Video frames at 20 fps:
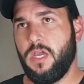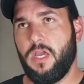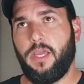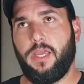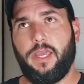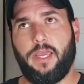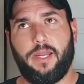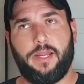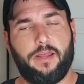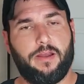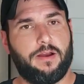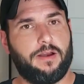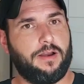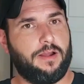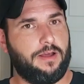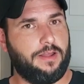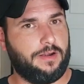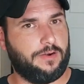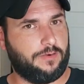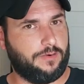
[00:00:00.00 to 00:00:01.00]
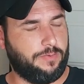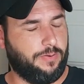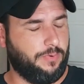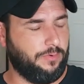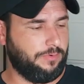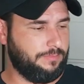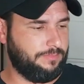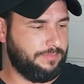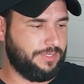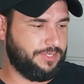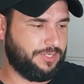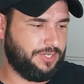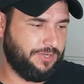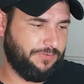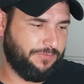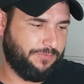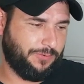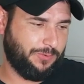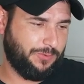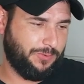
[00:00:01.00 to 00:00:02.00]
And our honorable
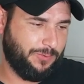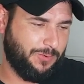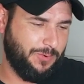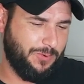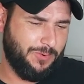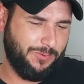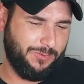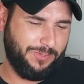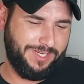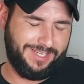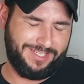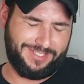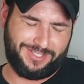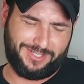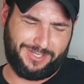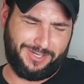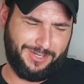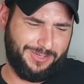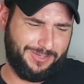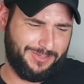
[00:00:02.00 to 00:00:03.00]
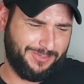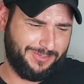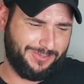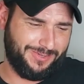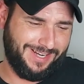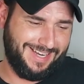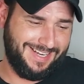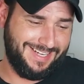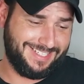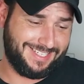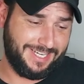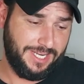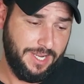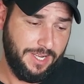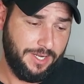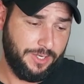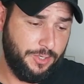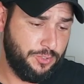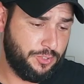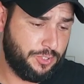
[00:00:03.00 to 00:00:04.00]
mention for the week, Scooter writes,
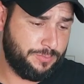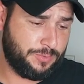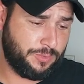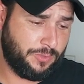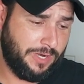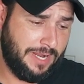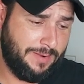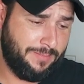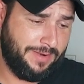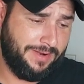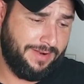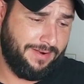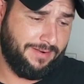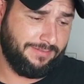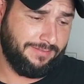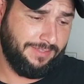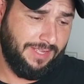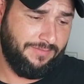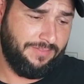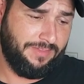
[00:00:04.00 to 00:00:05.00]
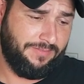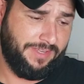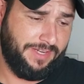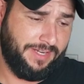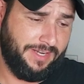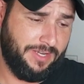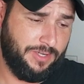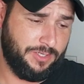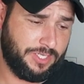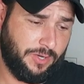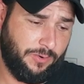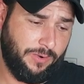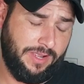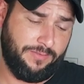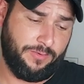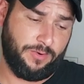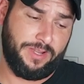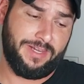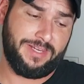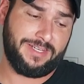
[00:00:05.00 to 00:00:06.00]
"New subscriber here, love the videos.
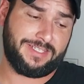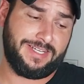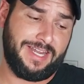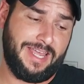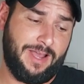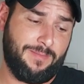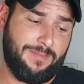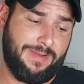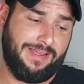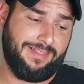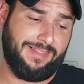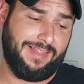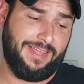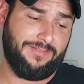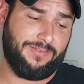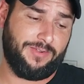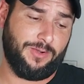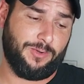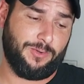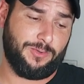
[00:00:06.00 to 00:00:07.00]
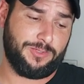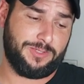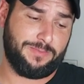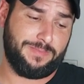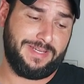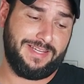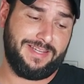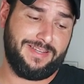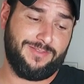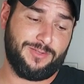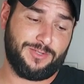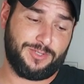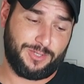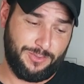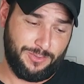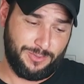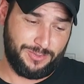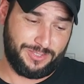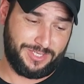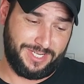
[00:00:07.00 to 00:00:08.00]
However, it is now my life goal to be in the
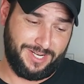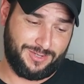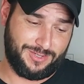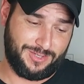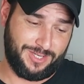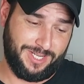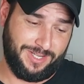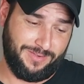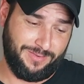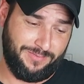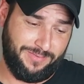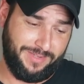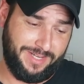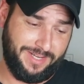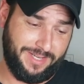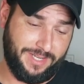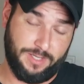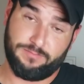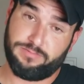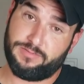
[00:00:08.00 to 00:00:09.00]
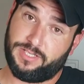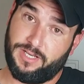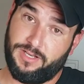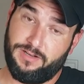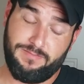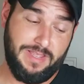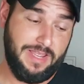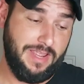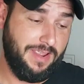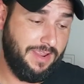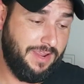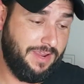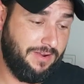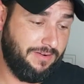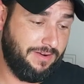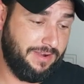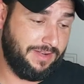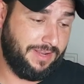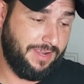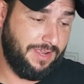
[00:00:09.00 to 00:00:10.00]
Scooter section of a video, so
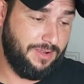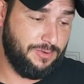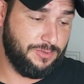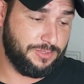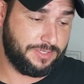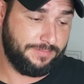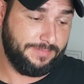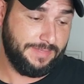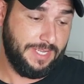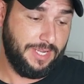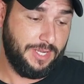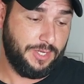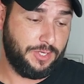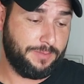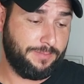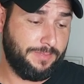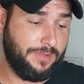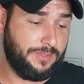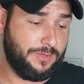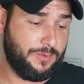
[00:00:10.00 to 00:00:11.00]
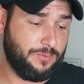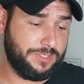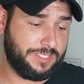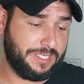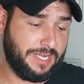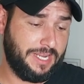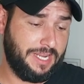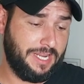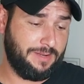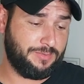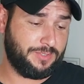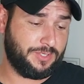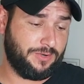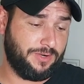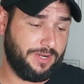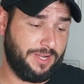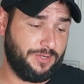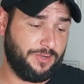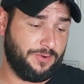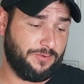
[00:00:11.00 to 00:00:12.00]
here it goes. Your mother was a hamster
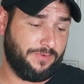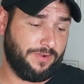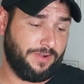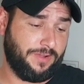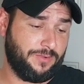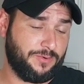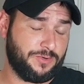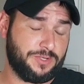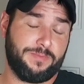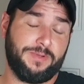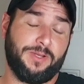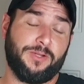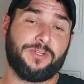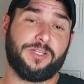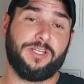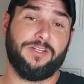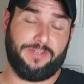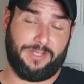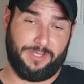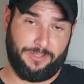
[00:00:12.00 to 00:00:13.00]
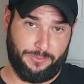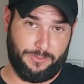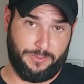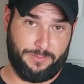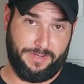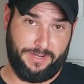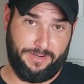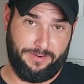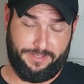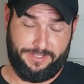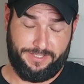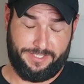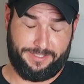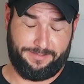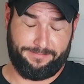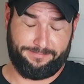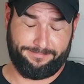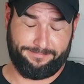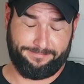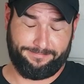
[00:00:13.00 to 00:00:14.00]
and your father smelt of elderberries."